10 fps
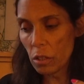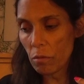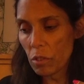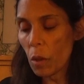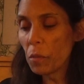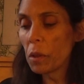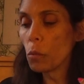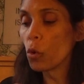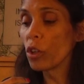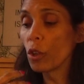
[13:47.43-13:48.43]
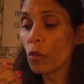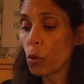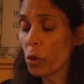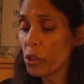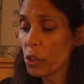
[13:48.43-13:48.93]
something more to look
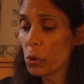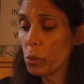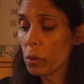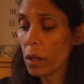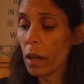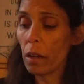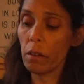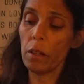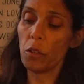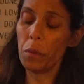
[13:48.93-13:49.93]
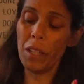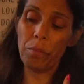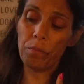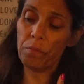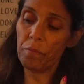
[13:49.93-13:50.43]
forward to. It could be,
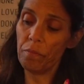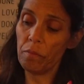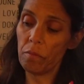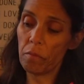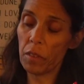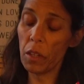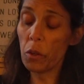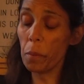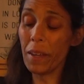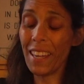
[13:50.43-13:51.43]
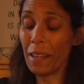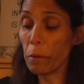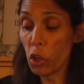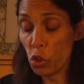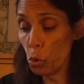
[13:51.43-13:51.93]
you could be getting
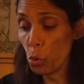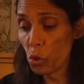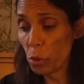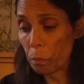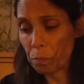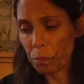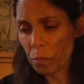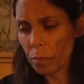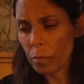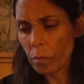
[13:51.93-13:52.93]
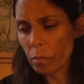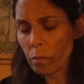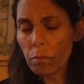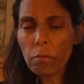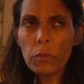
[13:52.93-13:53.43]
good news.
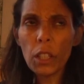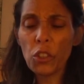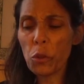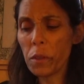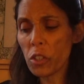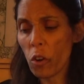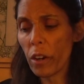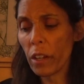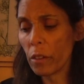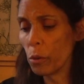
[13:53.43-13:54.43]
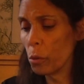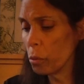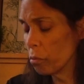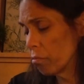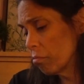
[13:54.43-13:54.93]
You could be starting a
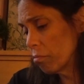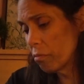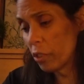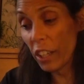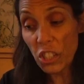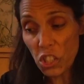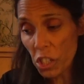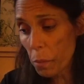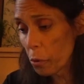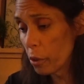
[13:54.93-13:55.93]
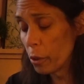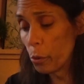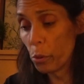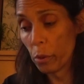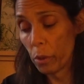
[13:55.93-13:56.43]
new relationship or a
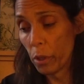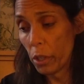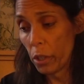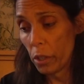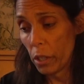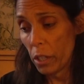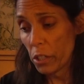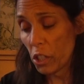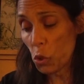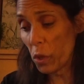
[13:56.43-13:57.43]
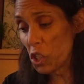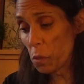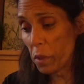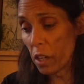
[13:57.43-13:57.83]
new situation